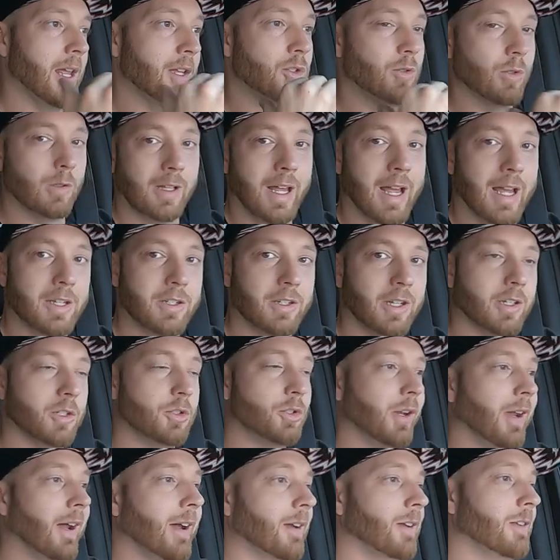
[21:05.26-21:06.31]
and Sulastic
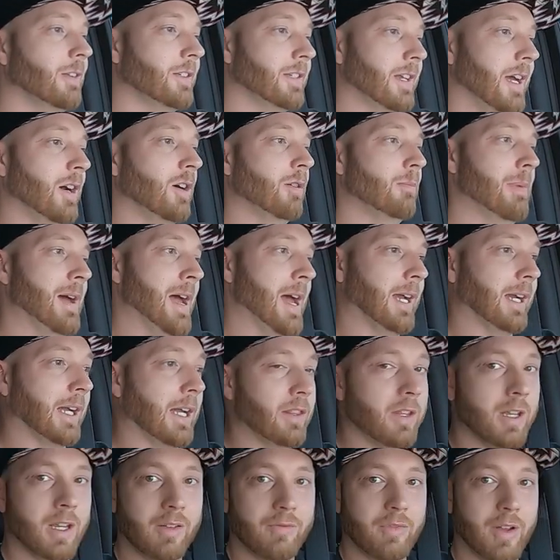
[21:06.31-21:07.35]
shackles out back.
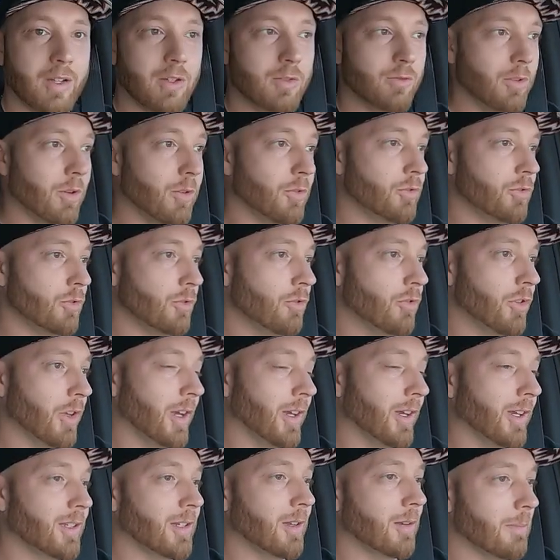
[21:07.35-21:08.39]
I think if I do those two
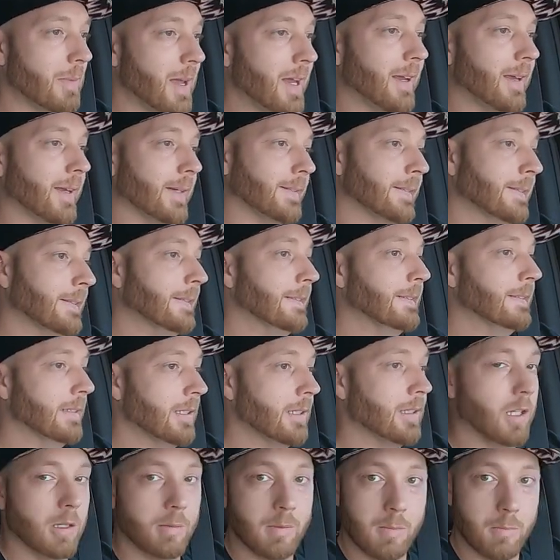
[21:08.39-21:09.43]
things, it'll make it
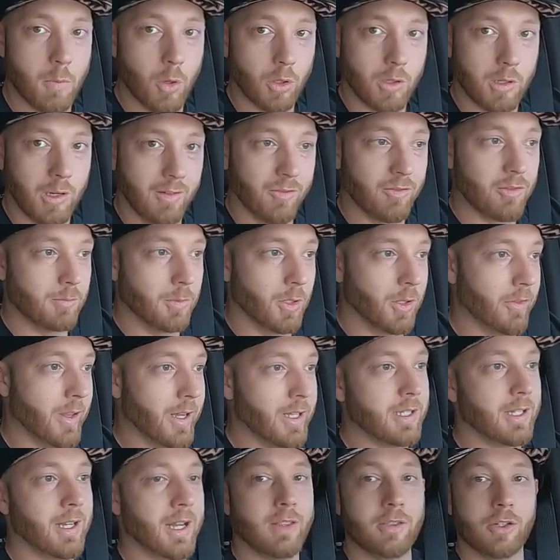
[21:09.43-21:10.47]
a little bit more comfortable.
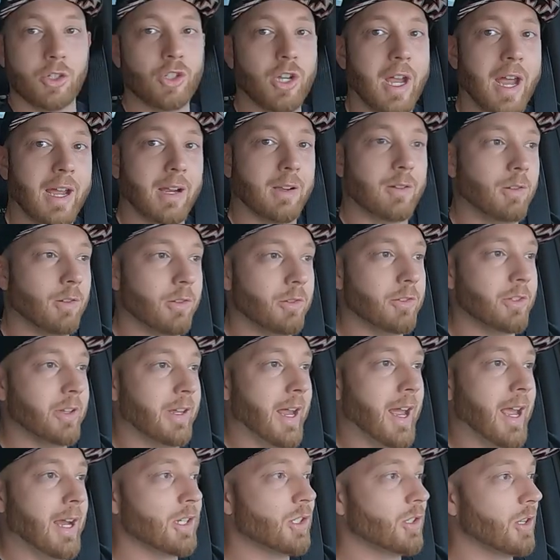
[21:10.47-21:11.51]
They say the shackles,
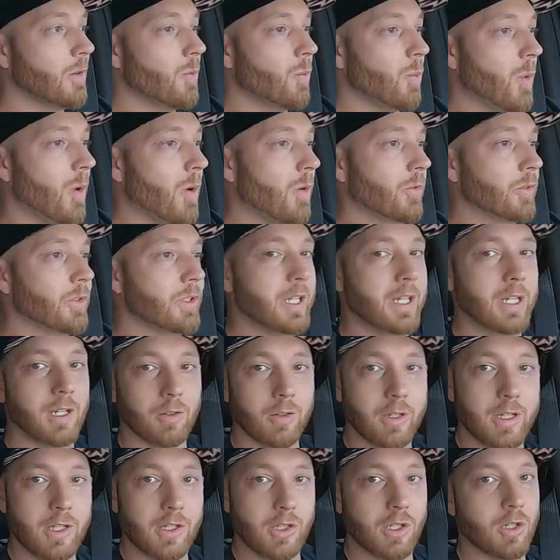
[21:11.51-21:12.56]
they actually won't
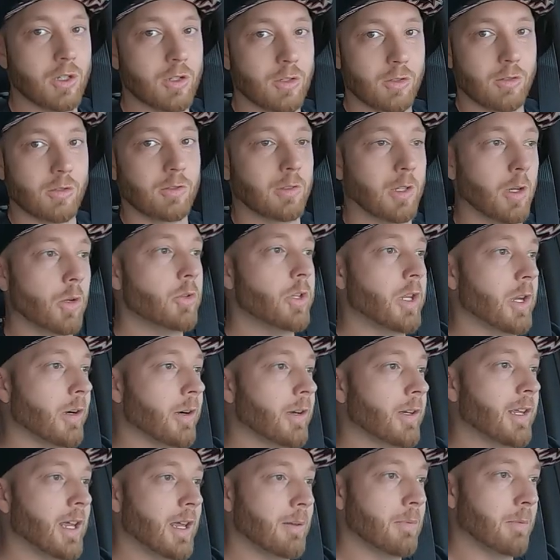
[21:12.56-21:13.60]
decrease your load
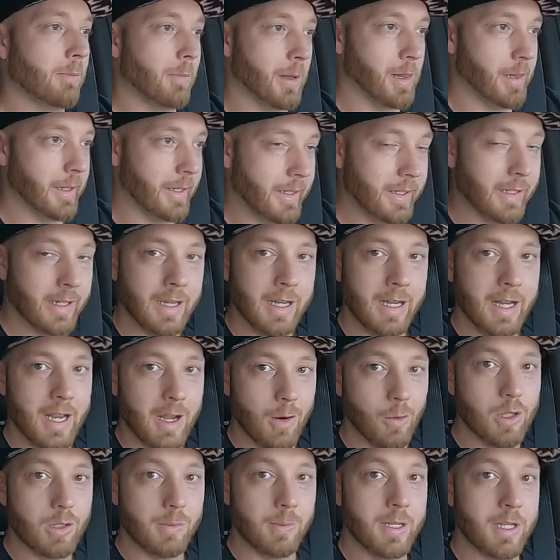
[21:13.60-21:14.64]
carrying capability,
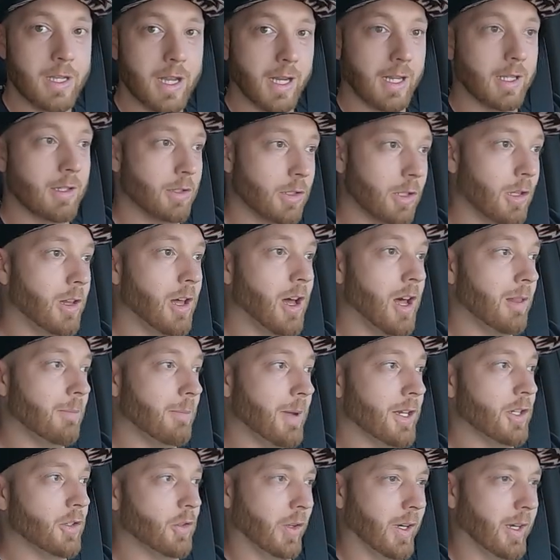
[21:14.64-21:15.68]
which means I can still haul
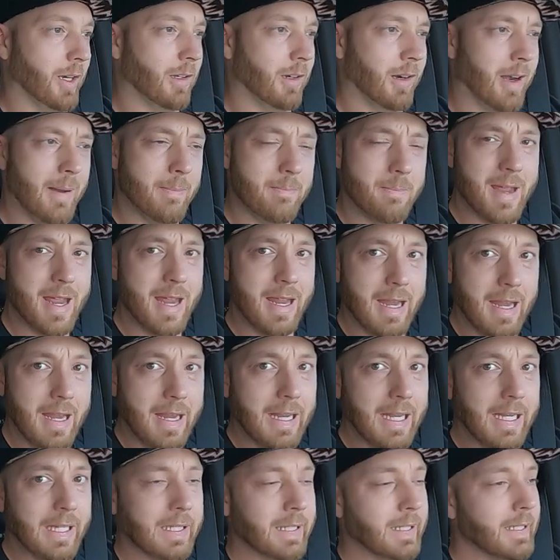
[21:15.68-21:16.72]
my trailer. I
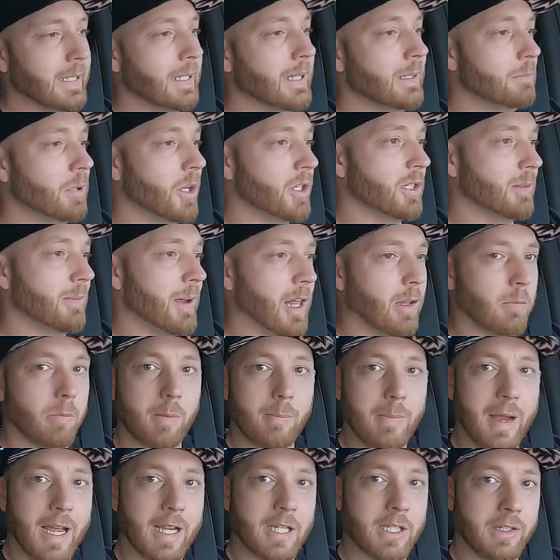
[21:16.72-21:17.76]
may put some helper
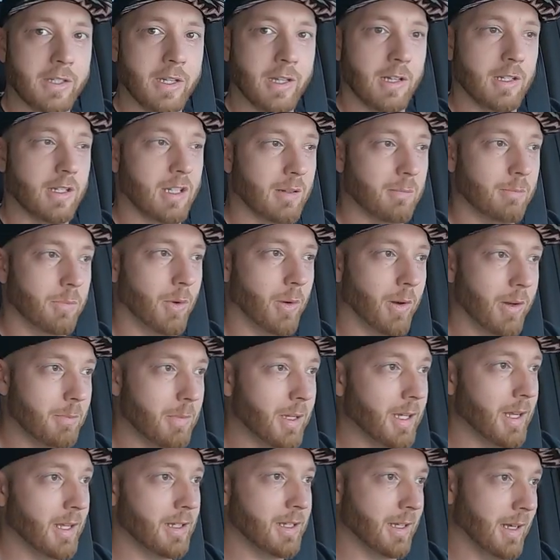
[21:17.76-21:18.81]
bags in there at some point
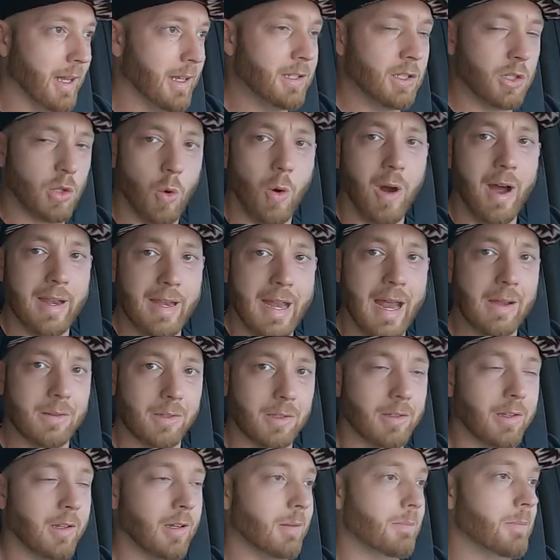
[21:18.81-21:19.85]
because it does squat down
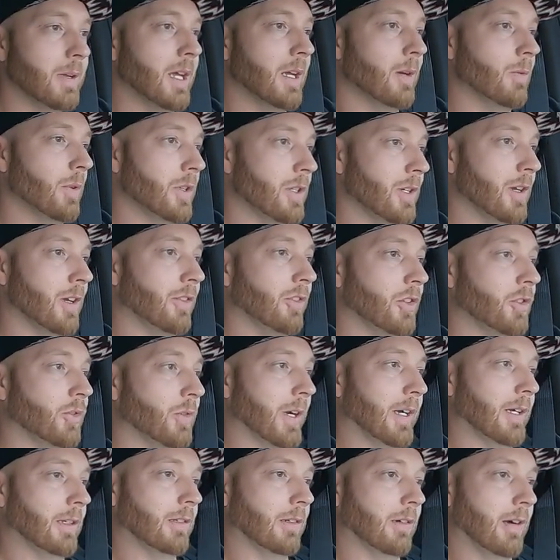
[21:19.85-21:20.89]
a little bit when you get the
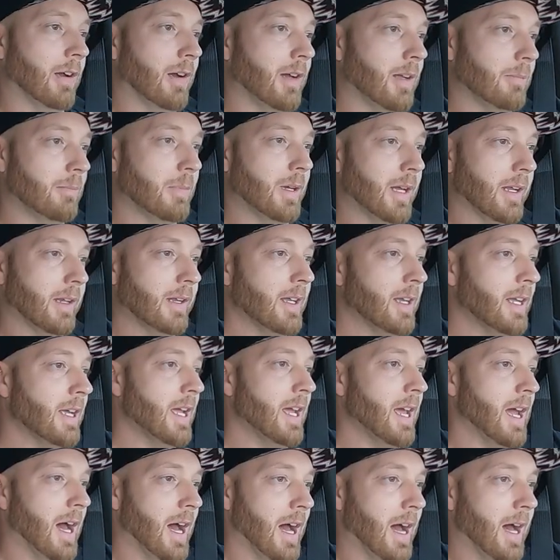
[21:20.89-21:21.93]
trailer on, but
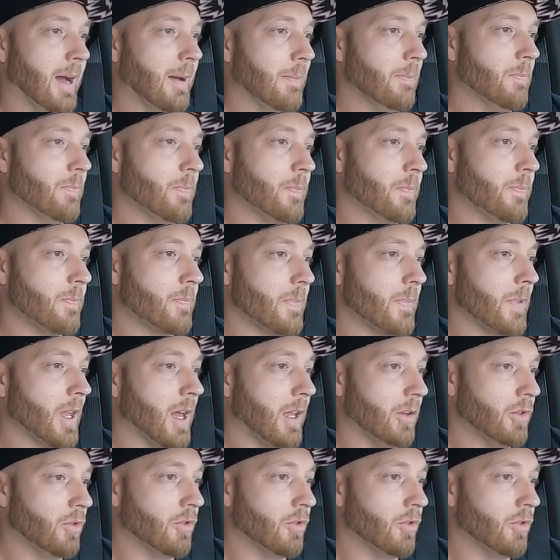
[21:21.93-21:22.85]
I'll